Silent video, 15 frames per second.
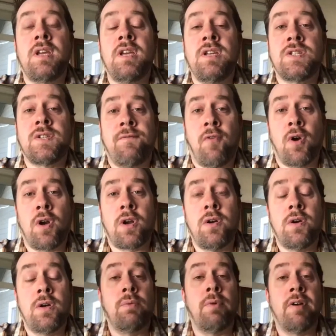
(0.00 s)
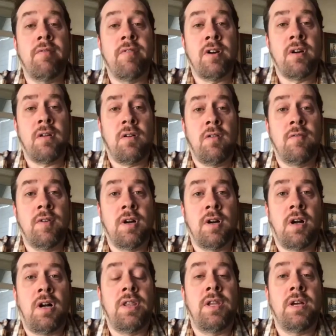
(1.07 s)
East Fork Hood River over
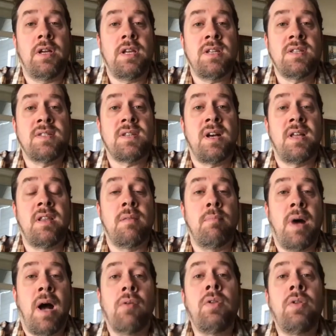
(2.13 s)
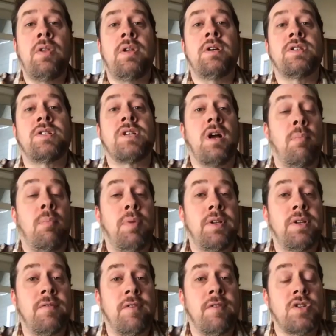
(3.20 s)
on the east side of the mountain. There's a couple of
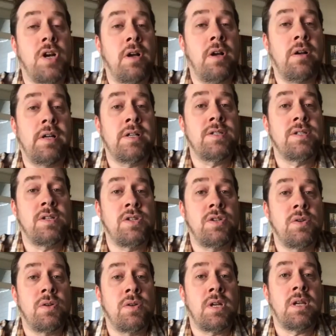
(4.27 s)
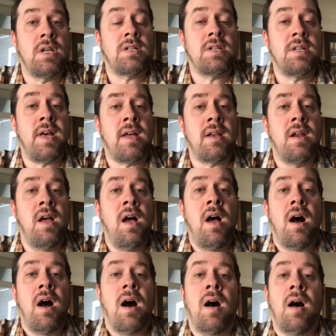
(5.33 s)
different trailheads that you can get to that.
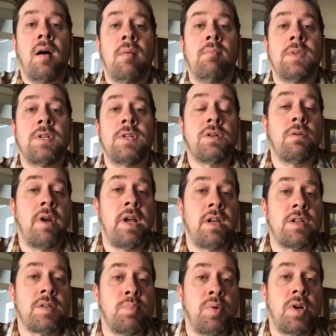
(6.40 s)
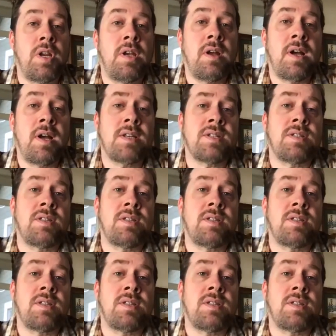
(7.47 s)
Um, the terrain is pretty nice.